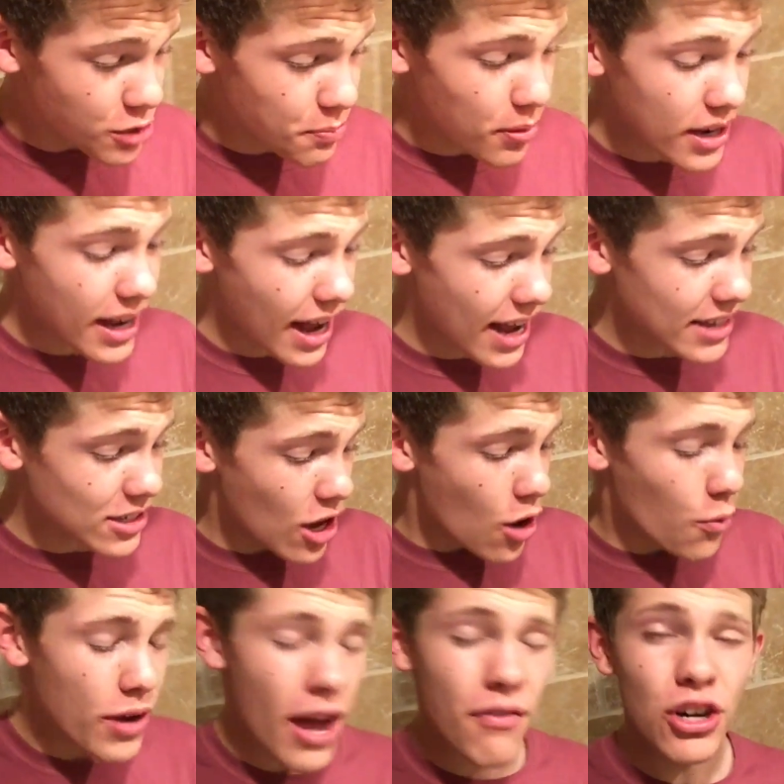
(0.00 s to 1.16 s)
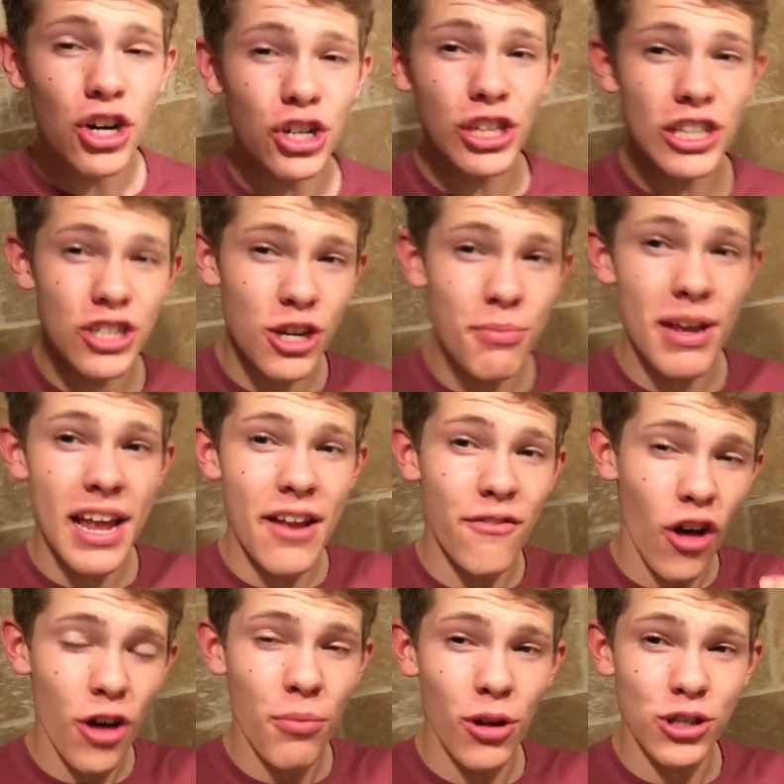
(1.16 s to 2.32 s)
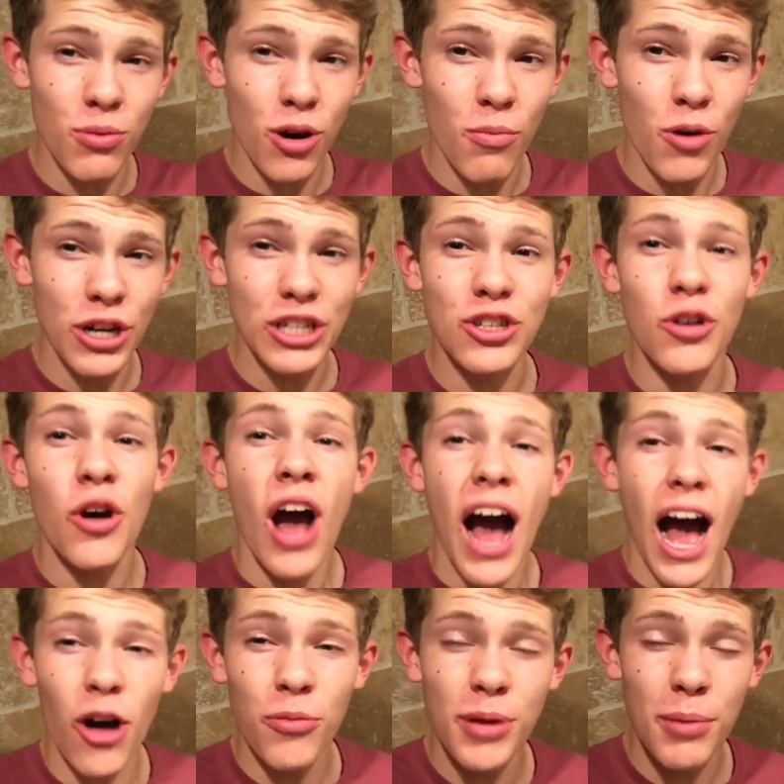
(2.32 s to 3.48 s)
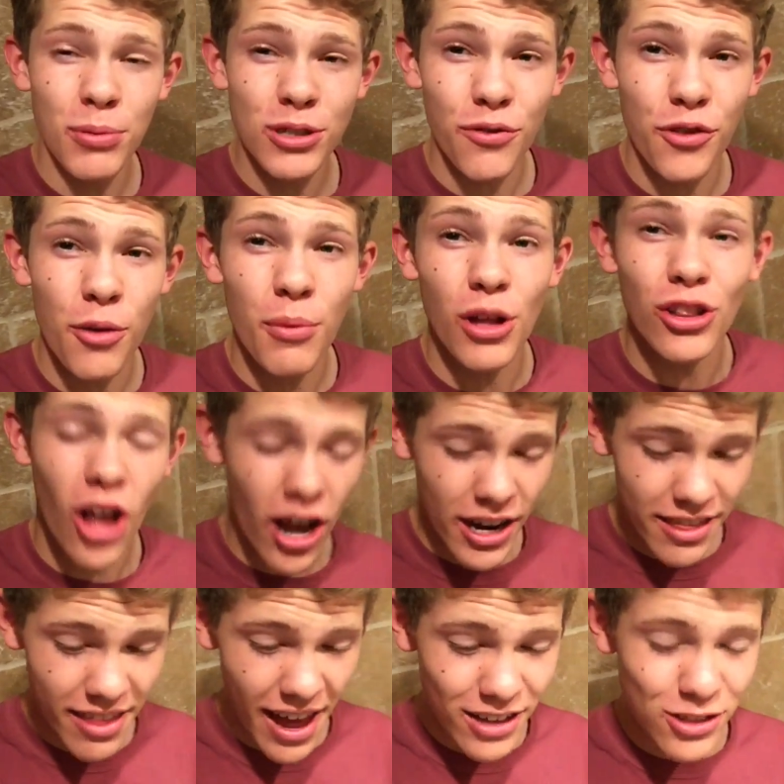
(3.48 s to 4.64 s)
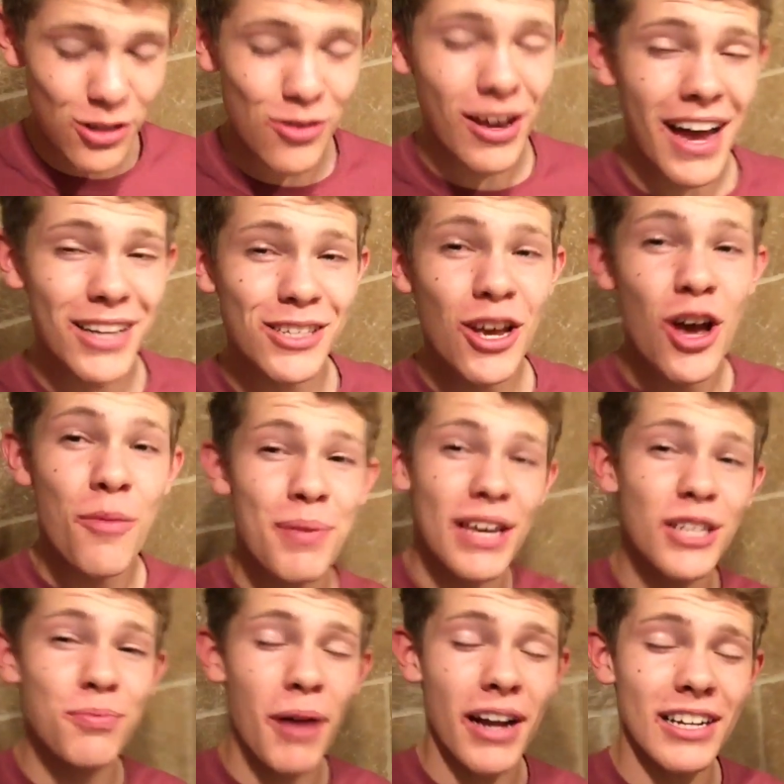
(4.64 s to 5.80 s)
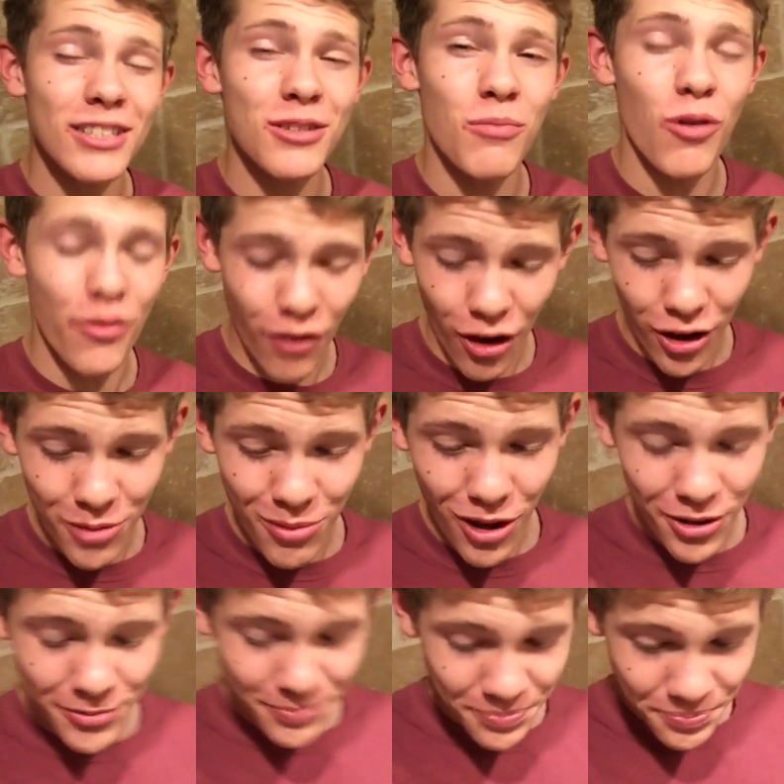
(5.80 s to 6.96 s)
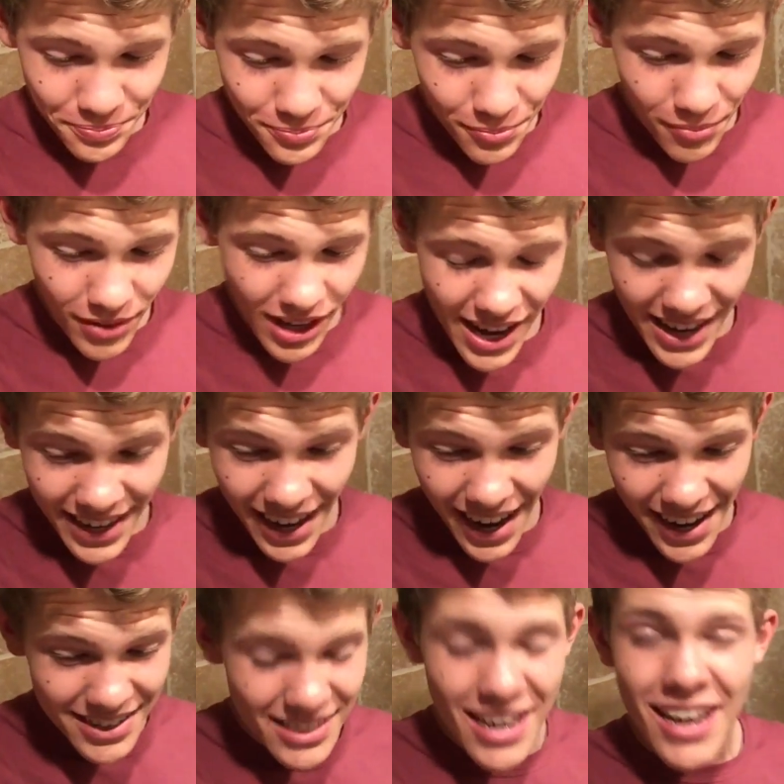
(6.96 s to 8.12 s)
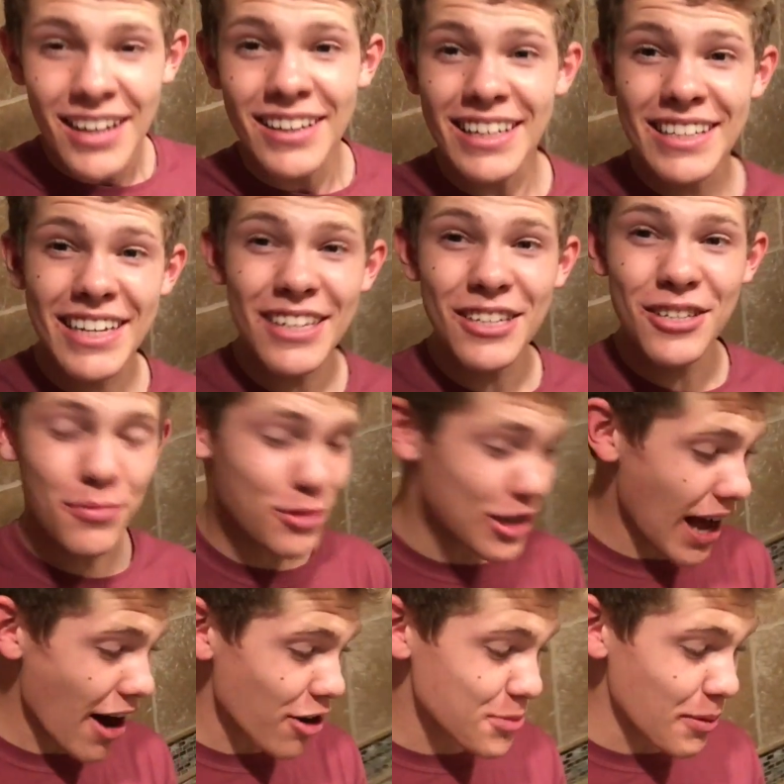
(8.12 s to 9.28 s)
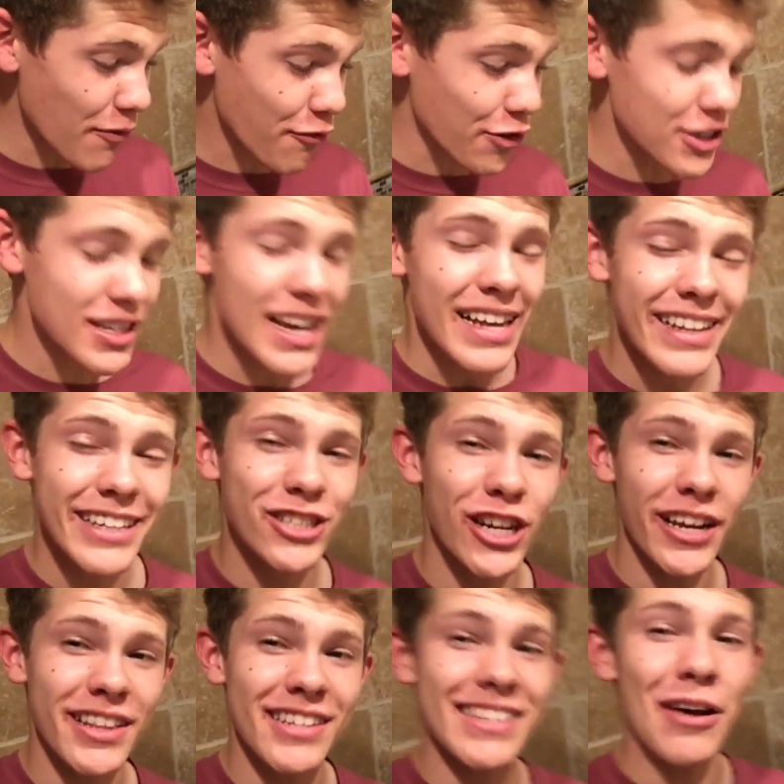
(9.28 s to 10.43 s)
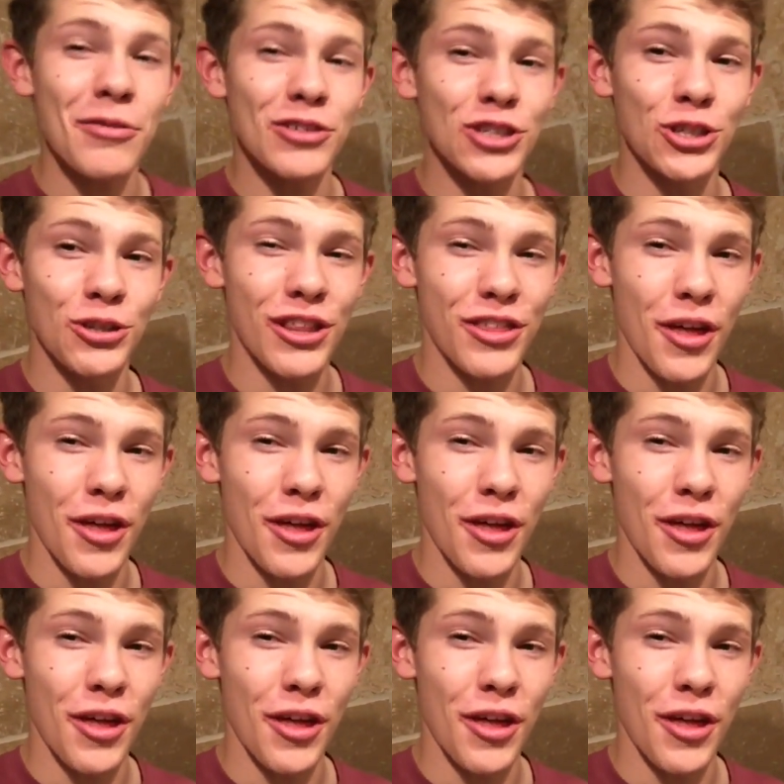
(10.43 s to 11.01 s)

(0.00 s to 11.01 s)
But guys, we have an early tournament in volleyball tomorrow morning, so I'll be able to film a lot of that. So you guys, be expecting some more volleyball. And guys, let's get to some shoutouts, but first, let's check this out and shoot the